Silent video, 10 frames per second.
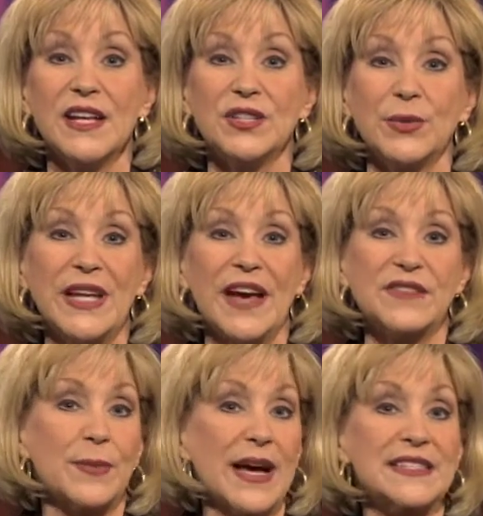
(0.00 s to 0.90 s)
Do we have
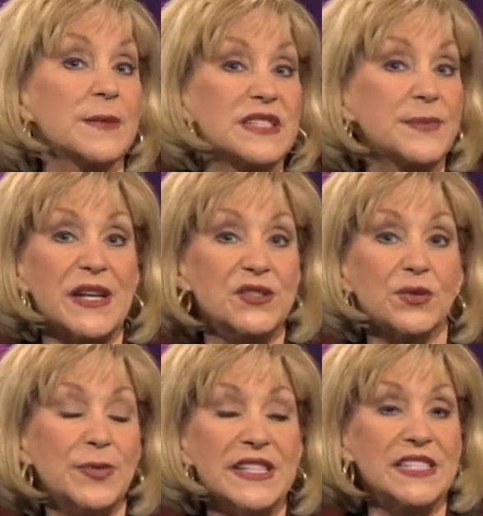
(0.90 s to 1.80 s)
to buy some special
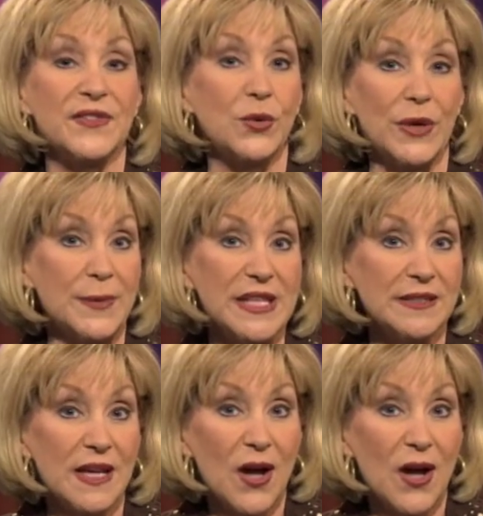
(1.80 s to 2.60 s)
piece of equipment?